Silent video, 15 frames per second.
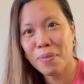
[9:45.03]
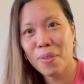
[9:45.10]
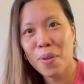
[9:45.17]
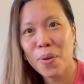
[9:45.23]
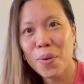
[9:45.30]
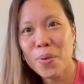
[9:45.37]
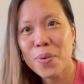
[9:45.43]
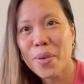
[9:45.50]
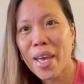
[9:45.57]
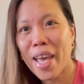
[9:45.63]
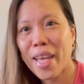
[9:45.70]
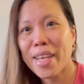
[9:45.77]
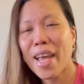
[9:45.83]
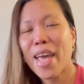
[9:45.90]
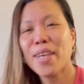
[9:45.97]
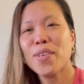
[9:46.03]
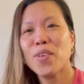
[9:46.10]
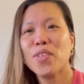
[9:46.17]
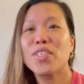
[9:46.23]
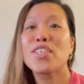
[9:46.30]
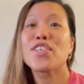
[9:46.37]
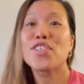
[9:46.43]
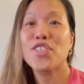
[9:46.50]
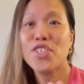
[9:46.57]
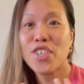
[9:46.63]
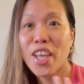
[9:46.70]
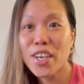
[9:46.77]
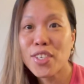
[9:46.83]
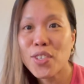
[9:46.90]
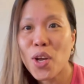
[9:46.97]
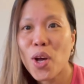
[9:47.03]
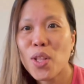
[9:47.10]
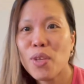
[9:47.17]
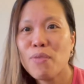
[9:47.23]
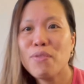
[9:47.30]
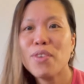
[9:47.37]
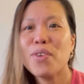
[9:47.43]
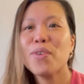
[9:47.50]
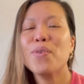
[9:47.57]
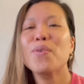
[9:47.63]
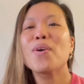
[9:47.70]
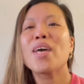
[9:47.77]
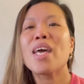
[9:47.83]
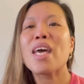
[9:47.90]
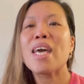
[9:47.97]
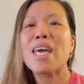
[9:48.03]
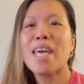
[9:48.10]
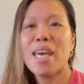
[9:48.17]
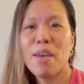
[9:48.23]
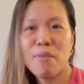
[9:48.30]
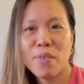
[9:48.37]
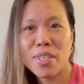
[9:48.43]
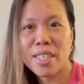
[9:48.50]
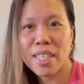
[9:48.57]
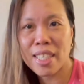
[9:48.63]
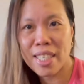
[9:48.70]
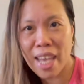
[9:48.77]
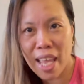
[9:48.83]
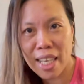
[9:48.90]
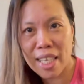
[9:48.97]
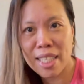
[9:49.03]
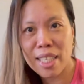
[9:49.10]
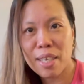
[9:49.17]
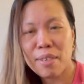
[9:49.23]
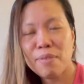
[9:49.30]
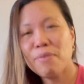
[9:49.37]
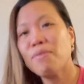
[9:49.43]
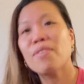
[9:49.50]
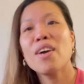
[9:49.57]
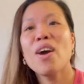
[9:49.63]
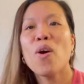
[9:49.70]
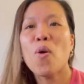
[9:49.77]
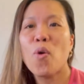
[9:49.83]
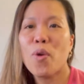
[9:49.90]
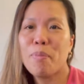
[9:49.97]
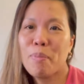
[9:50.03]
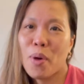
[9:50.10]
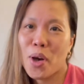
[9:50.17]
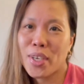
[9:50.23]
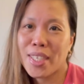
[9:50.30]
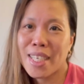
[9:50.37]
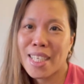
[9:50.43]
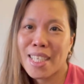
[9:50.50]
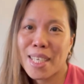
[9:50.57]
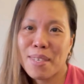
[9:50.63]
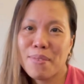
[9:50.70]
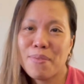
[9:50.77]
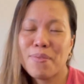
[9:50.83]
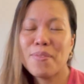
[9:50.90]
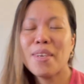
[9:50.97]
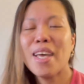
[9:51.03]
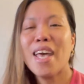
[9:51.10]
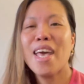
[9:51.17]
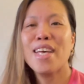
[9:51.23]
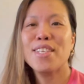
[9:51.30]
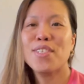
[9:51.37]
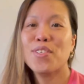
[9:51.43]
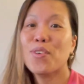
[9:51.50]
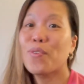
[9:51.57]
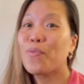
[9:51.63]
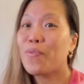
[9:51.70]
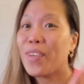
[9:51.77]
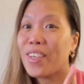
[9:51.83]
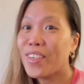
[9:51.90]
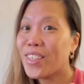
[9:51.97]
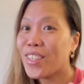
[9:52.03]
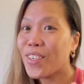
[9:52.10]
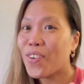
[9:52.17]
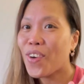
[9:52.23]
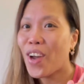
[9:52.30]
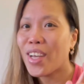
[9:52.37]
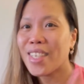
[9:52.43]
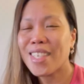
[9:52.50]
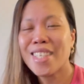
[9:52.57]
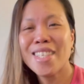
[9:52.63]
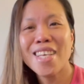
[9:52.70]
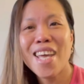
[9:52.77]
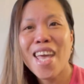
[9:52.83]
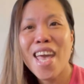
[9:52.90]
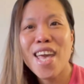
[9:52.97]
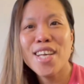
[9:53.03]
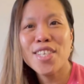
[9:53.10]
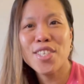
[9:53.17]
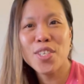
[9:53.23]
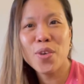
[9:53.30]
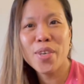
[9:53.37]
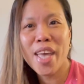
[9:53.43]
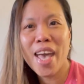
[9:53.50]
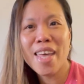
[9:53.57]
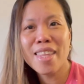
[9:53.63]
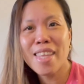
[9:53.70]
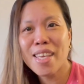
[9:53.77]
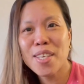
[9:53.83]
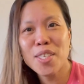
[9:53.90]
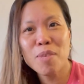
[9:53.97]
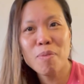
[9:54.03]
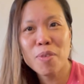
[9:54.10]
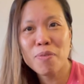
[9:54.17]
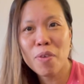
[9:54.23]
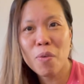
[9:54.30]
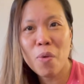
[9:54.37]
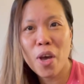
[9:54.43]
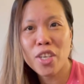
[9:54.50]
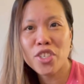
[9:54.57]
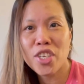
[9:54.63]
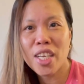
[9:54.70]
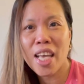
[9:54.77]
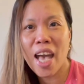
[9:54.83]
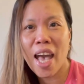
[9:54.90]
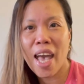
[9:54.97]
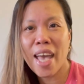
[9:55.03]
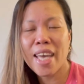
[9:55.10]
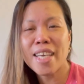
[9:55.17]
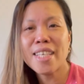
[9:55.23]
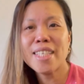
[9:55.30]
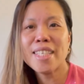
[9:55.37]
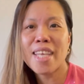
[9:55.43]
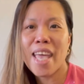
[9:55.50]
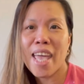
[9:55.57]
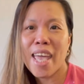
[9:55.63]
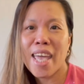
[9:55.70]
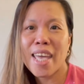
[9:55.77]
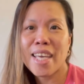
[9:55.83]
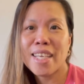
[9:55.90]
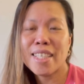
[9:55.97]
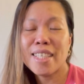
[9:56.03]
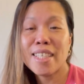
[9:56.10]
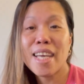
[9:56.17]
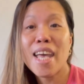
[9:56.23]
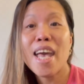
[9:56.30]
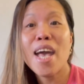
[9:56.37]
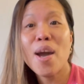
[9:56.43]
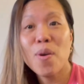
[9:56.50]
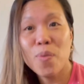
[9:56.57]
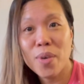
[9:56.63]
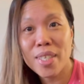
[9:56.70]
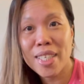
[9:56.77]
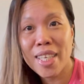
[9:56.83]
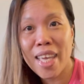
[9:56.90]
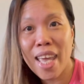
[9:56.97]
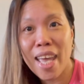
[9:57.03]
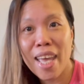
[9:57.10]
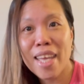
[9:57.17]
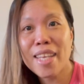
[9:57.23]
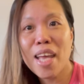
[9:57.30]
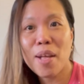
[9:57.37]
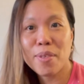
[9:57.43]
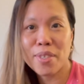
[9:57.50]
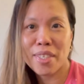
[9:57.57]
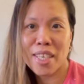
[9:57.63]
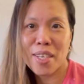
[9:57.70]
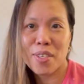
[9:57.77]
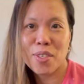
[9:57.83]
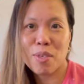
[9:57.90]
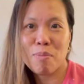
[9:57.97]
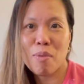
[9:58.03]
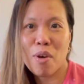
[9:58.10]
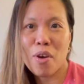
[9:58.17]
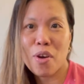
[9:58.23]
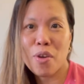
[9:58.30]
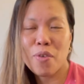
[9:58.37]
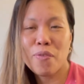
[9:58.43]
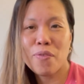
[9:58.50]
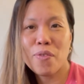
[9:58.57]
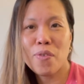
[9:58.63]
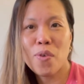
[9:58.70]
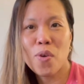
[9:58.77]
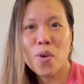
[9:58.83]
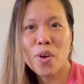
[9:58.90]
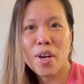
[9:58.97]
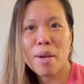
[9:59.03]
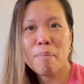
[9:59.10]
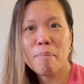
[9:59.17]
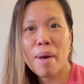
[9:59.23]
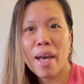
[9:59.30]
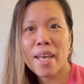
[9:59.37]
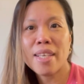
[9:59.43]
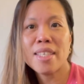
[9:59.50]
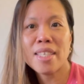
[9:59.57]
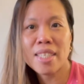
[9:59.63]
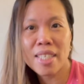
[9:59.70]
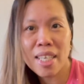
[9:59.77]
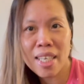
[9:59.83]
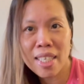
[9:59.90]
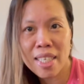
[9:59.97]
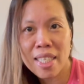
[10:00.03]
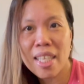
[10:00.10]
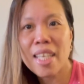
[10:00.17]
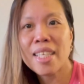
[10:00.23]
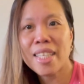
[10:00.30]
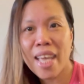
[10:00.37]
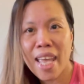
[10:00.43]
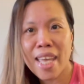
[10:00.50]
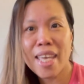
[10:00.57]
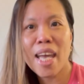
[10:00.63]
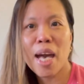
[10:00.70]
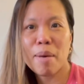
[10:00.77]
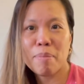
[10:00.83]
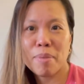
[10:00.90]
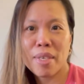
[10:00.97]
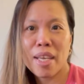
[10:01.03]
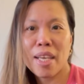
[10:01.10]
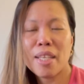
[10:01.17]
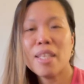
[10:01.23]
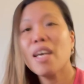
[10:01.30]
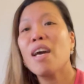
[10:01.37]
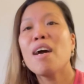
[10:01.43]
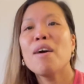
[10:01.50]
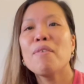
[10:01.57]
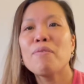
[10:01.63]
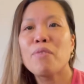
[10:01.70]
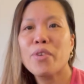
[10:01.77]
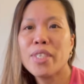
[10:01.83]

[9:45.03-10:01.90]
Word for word: flow and I could share to all of you if it's a negative or positive so fingers crossed so yeah thank you so much for watching guys and once again i'll see you tomorrow for my sixth day update for